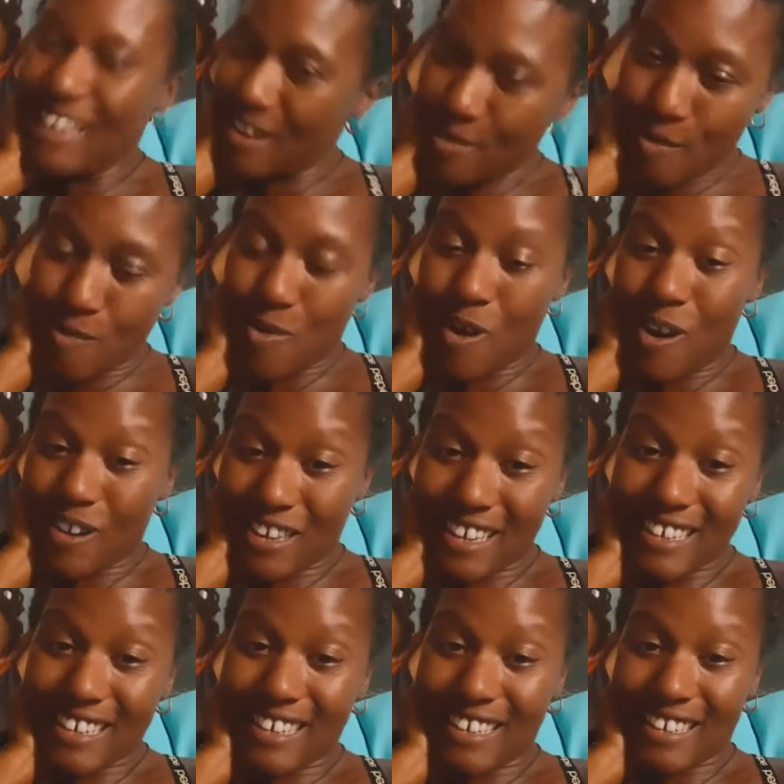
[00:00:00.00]

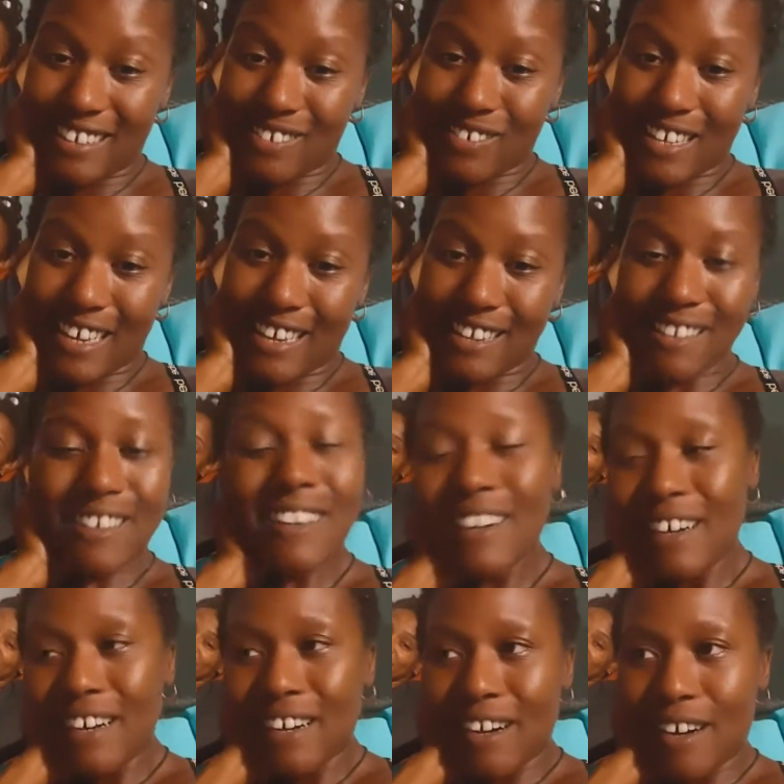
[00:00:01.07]
walking in, okay,
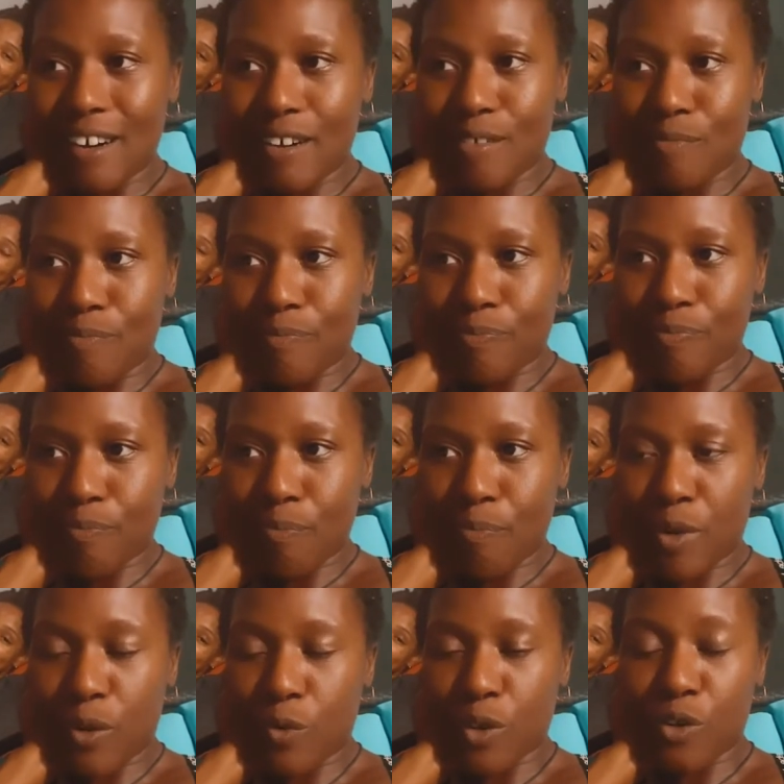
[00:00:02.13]

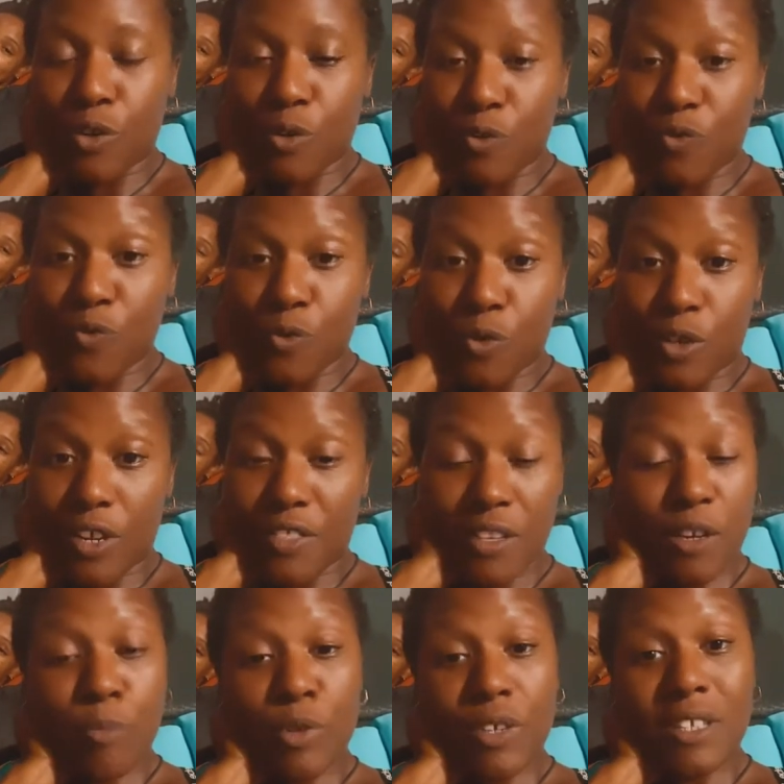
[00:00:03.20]
but we're known for
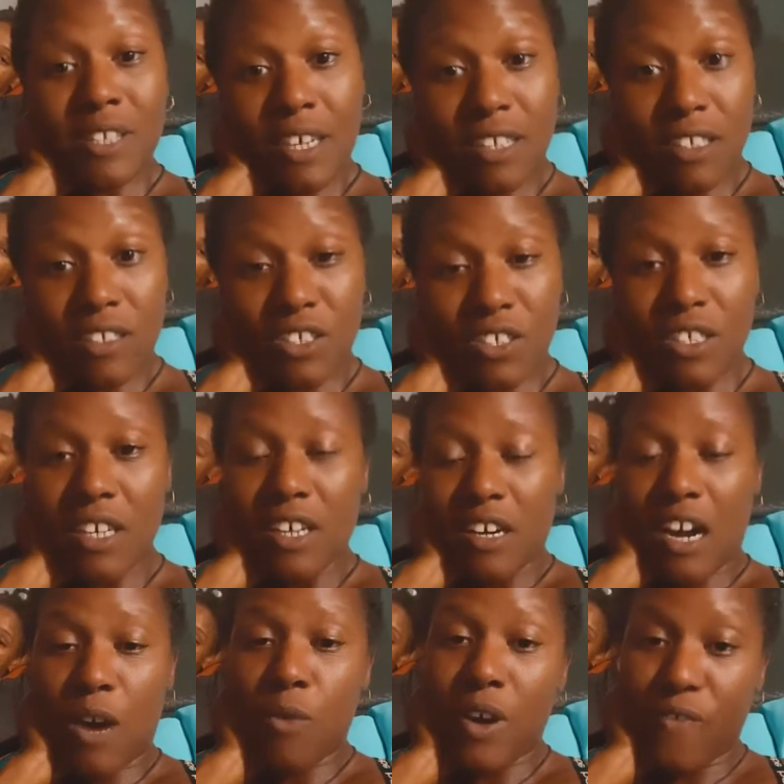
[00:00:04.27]
therapeutic touch.
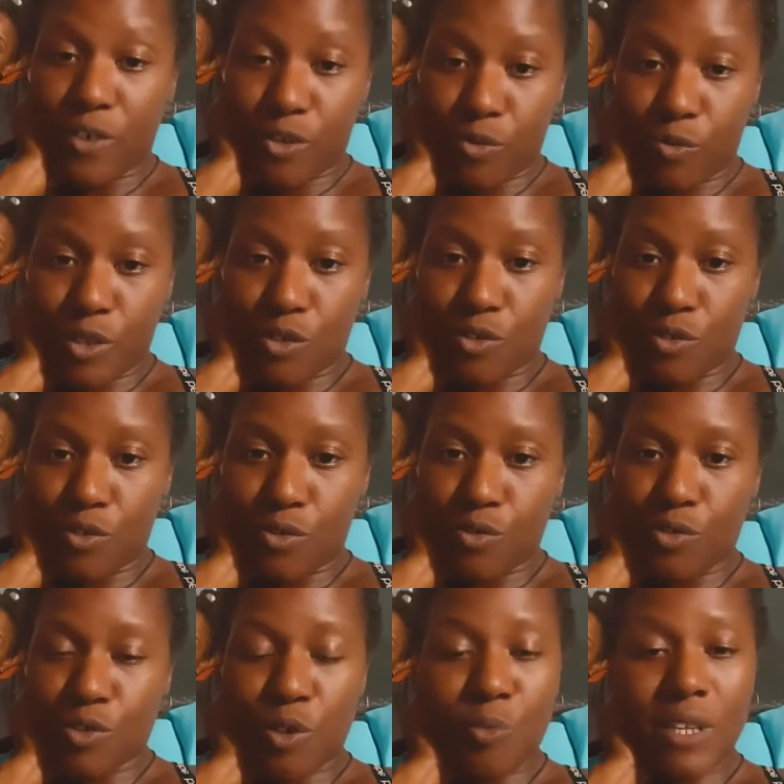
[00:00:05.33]
However, we do
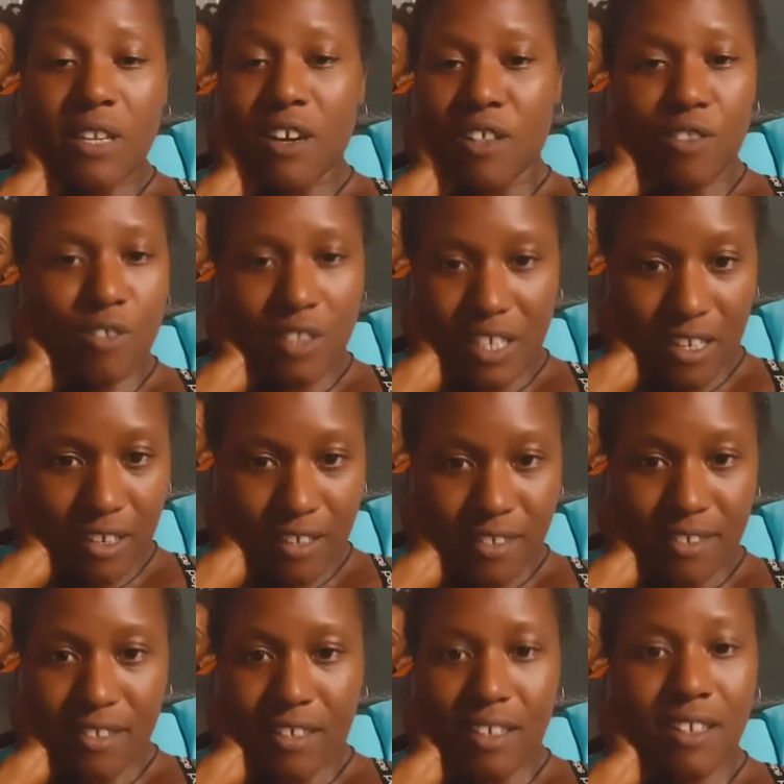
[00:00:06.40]
so many other
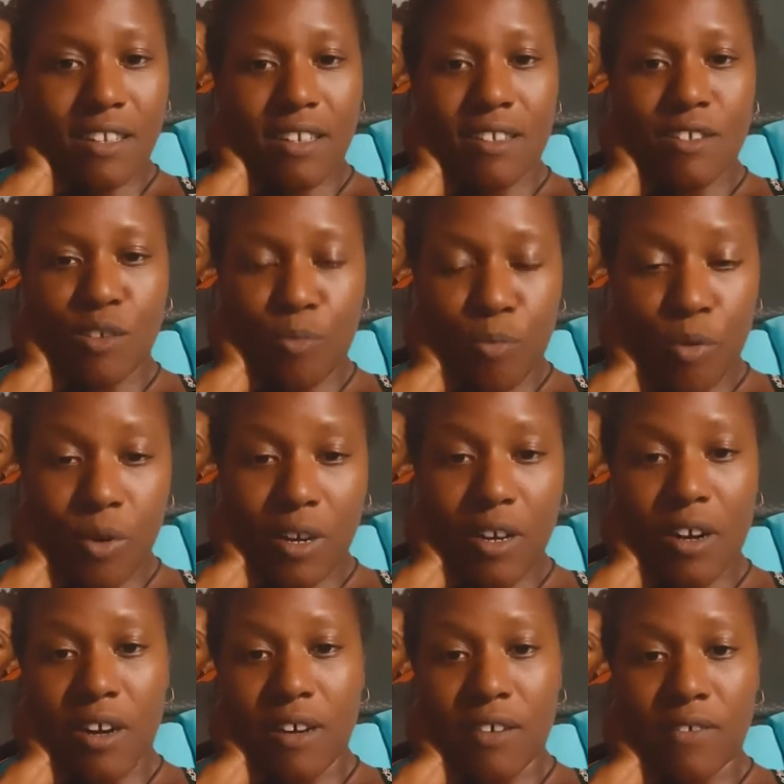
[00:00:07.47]
things in support
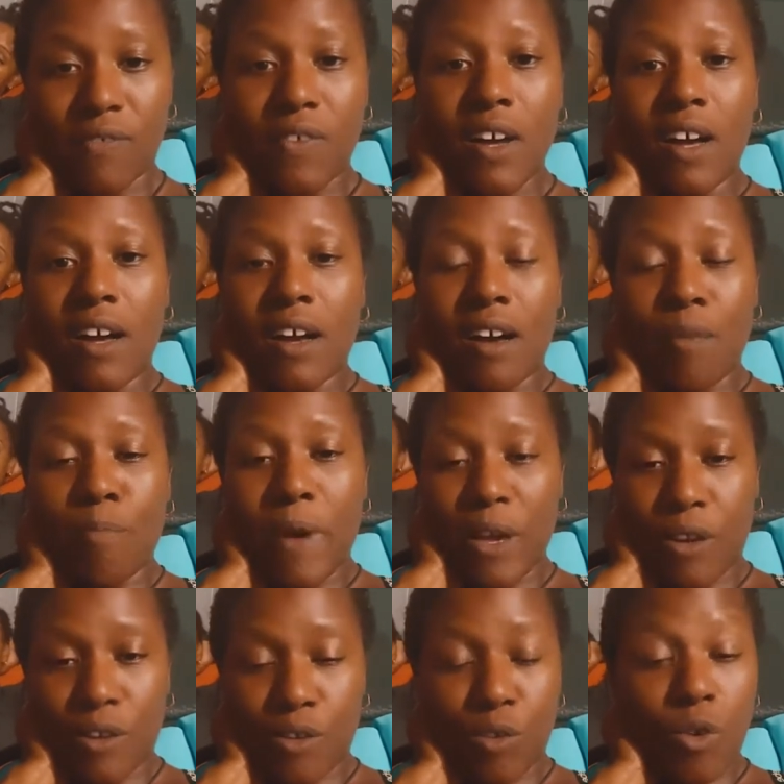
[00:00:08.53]
of a
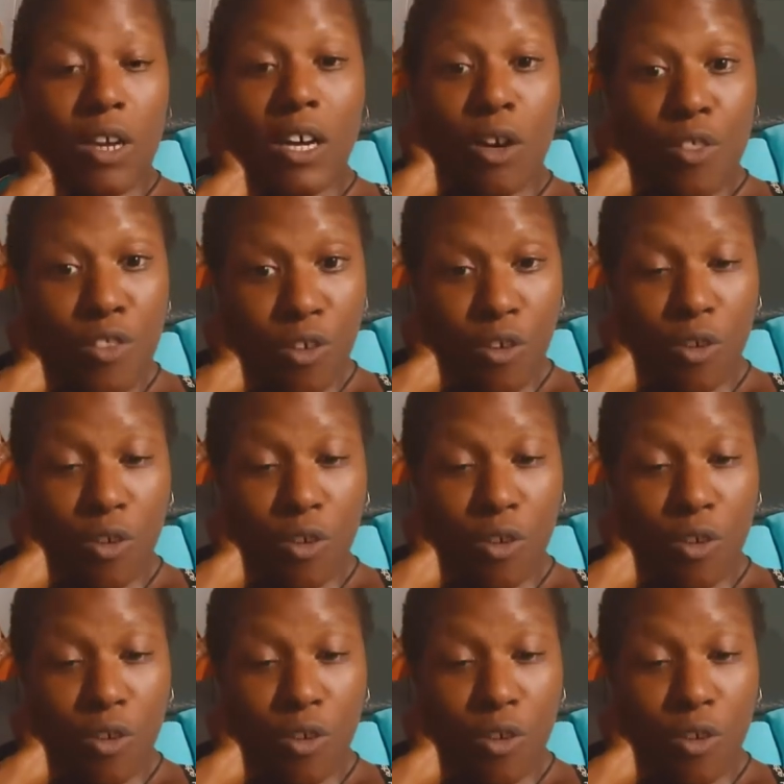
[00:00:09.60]
better or healthier